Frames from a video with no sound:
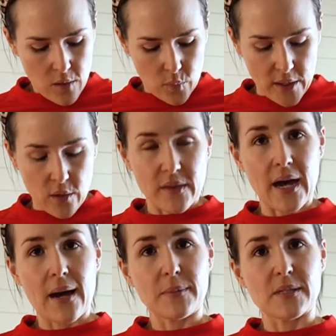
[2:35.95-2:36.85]
we go the
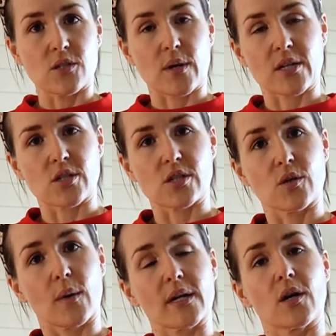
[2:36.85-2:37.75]
opposite direction. So you
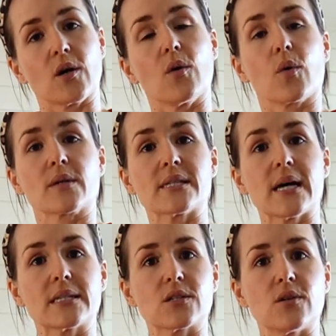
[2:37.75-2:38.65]
want to go
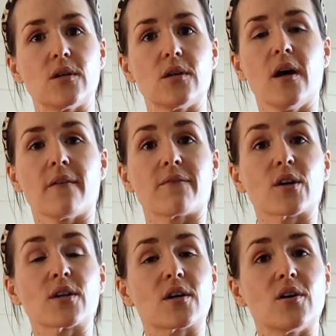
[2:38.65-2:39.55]
horizontal,
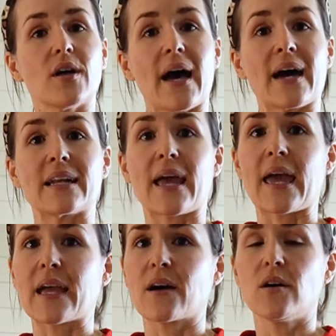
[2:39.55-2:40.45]
vertical, at an
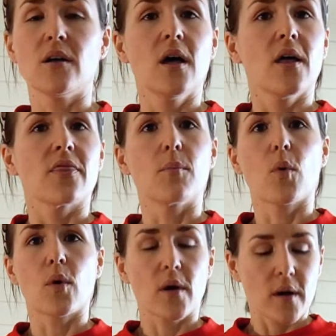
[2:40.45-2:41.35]
angle. The
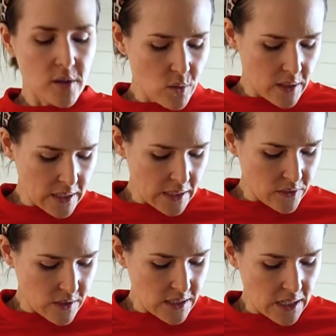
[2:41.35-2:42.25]
more you can get
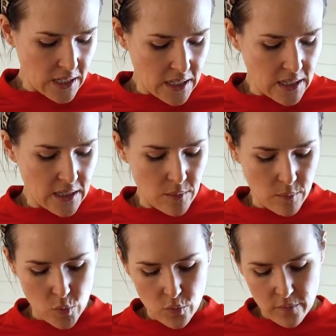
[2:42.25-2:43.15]
the skin
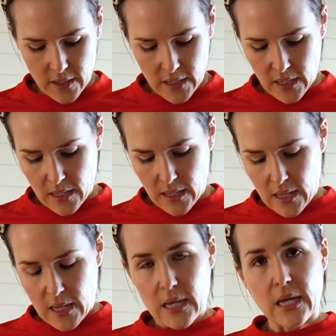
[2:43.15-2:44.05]
moving
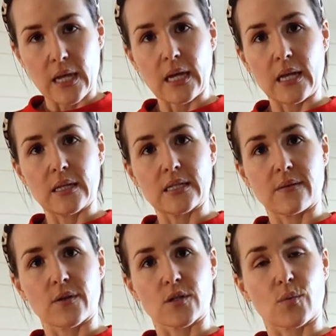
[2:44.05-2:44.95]
in the
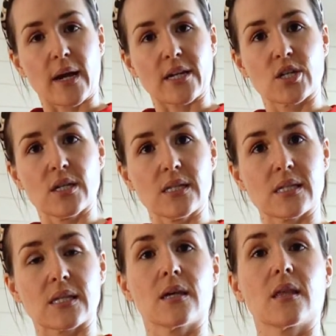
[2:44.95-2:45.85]
different directions,
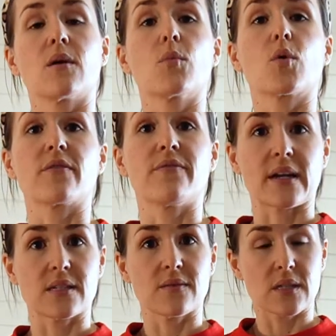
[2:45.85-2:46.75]
the more
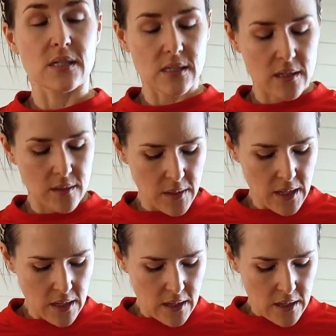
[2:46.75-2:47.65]
effective this is going to
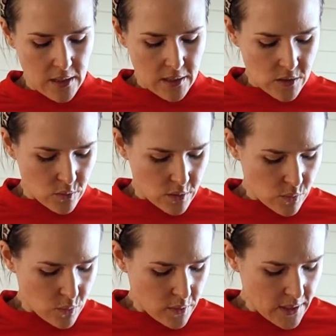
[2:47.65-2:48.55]
be. So just
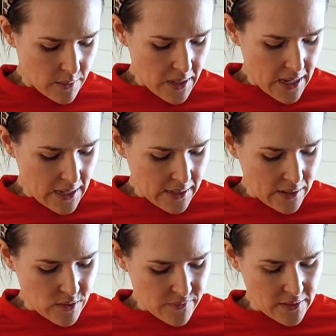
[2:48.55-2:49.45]
rolling back. I
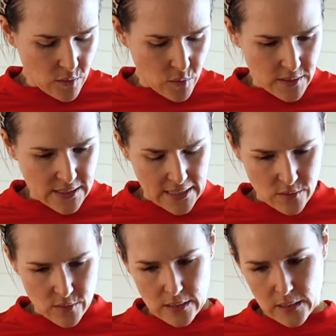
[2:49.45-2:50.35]
always find the
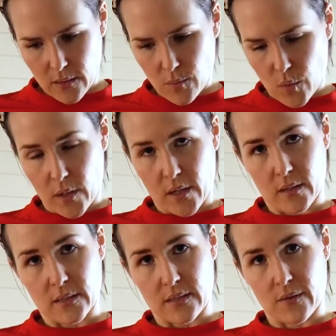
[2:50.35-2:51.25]
horizontal is a little more
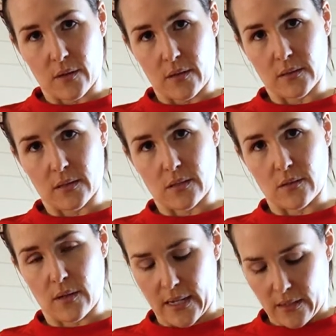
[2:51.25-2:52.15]
difficult to
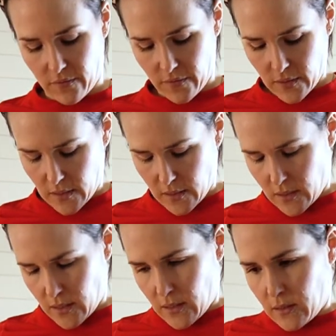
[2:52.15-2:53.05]
kind of
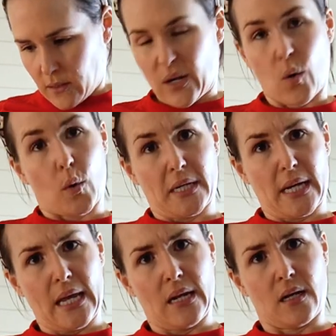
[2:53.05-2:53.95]
like
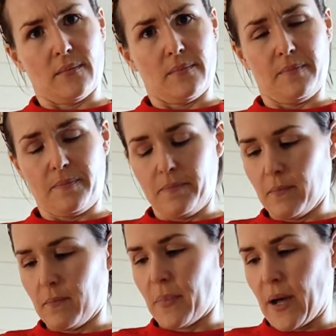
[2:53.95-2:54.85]
coordinate,
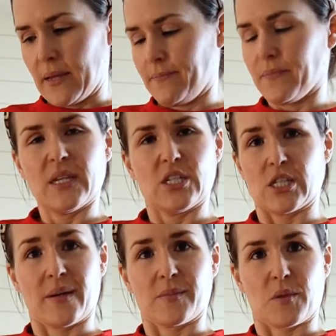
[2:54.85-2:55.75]
but it just
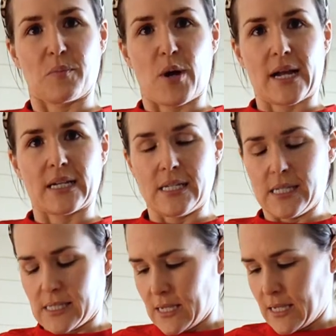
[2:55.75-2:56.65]
comes with
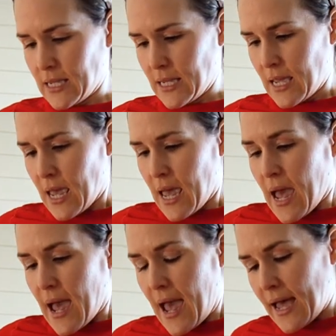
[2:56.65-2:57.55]
practice.
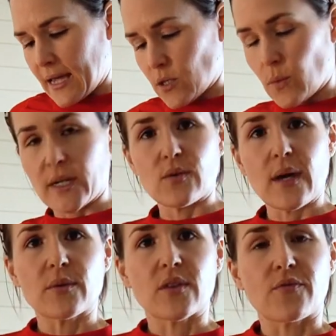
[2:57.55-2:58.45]
And you want to do
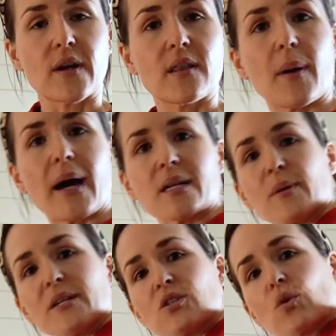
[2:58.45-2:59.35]
that with the front of the body, but
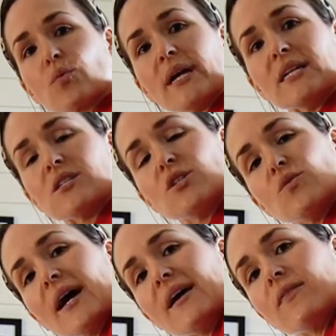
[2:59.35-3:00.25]
it's great to do
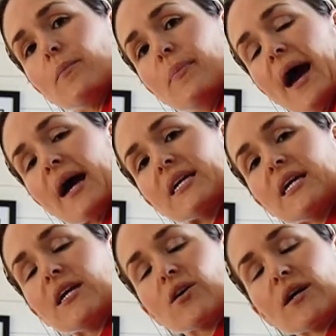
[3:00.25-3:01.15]
that in the back
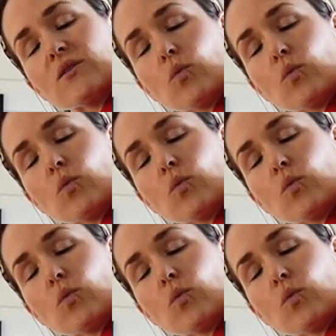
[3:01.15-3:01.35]
here as